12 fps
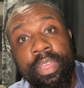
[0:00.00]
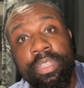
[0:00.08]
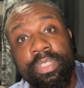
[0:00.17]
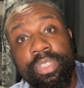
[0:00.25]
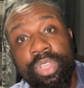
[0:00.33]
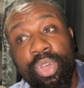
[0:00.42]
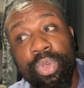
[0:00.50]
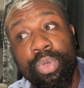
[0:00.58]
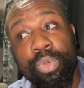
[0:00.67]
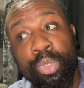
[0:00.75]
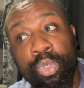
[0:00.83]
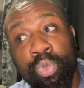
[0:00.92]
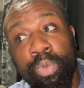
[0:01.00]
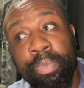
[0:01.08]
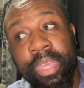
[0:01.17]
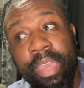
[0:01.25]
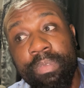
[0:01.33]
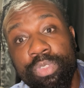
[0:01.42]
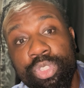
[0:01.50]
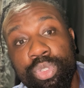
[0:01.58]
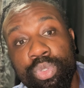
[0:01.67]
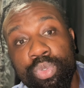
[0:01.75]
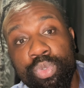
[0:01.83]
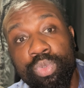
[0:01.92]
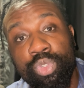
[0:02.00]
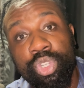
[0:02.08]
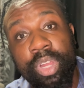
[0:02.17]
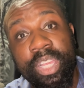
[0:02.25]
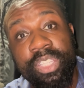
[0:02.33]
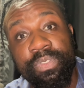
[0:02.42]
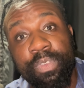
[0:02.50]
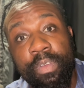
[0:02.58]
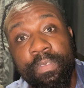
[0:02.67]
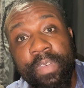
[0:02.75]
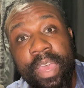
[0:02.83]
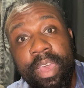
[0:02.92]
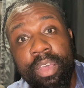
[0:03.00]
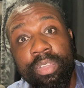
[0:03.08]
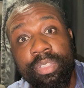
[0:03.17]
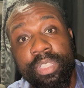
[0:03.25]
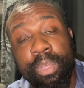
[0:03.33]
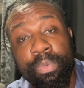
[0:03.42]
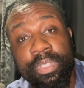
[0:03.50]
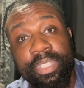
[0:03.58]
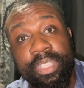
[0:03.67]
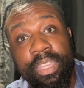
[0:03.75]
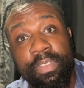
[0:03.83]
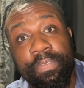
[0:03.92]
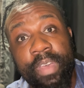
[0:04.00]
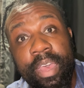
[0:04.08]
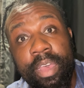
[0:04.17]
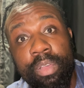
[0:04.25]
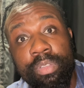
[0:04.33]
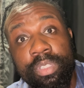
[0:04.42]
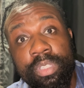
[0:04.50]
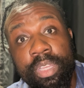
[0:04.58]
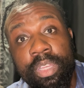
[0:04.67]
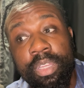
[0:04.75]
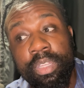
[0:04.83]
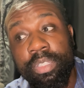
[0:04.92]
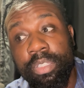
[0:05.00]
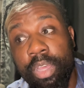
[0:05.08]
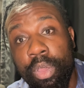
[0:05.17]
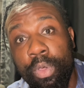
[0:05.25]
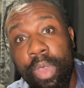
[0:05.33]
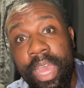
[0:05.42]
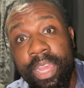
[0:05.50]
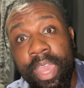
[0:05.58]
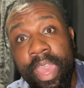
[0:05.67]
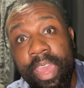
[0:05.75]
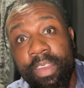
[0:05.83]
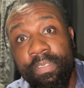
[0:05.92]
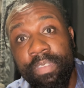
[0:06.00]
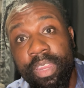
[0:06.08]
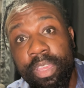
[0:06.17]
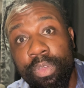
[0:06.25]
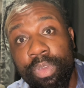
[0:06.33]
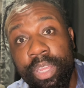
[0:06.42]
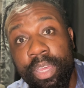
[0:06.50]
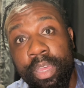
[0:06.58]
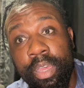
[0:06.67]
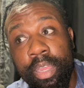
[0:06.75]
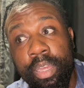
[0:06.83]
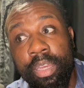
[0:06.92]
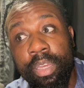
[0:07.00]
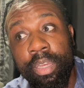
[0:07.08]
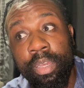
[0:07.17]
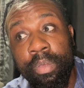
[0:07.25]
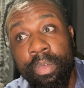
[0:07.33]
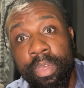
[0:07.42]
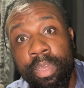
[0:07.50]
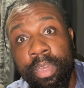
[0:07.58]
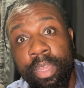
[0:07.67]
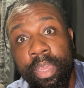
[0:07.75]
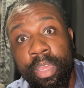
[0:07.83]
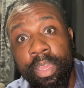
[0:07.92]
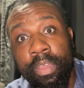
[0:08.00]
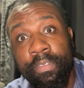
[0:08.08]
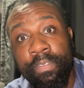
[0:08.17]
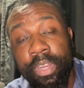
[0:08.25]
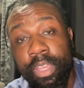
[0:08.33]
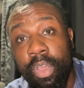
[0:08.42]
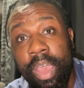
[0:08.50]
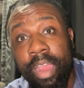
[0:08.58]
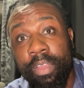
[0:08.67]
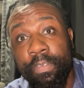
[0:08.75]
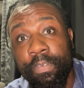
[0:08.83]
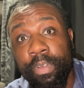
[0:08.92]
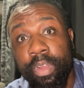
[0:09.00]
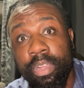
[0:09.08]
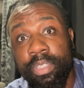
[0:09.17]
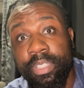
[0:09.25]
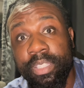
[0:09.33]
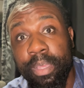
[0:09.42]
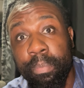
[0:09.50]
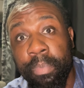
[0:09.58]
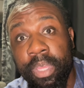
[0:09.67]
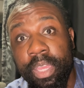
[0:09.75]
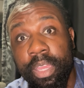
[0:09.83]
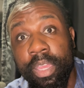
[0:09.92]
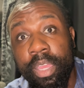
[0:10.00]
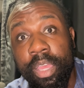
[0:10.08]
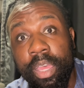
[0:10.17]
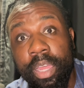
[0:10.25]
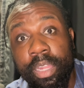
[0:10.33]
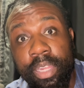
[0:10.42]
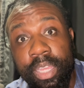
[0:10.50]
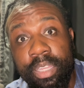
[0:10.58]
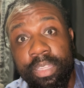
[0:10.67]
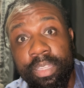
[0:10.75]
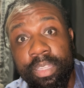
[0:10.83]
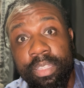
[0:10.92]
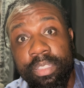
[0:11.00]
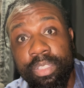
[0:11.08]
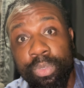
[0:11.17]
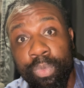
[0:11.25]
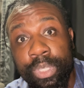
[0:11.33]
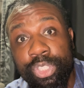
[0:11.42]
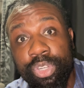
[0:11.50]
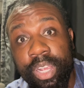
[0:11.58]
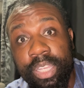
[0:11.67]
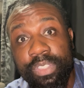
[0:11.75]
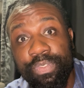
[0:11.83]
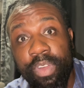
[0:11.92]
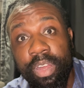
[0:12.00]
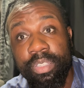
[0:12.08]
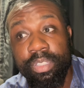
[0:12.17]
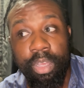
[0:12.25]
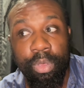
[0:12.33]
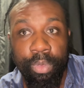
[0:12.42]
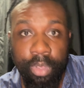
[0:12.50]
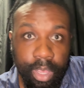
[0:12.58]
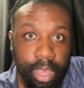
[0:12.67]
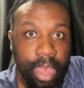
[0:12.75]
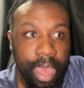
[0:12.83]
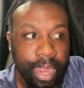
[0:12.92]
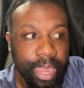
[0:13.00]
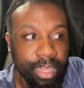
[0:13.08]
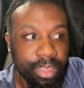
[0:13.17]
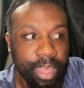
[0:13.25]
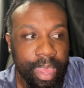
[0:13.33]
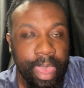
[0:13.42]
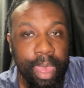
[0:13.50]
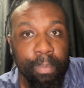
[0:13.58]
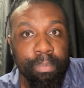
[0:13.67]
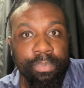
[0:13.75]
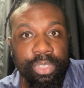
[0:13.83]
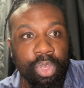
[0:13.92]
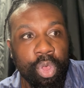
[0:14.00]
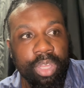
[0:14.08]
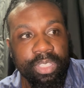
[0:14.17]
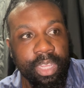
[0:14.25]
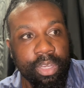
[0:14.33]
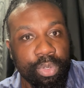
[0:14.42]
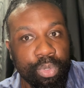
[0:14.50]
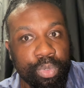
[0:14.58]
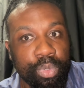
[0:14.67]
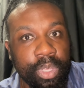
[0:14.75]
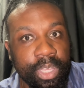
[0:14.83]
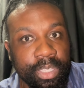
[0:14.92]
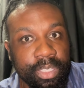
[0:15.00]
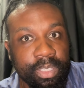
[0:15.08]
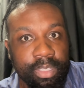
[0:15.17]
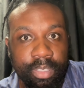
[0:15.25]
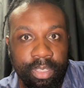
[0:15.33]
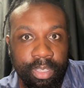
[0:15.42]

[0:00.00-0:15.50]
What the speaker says: so you'll be able to transfer files and receive files. So I had a video done. The videographer sent me a link to WeTransfer, so I got the app. So all I do is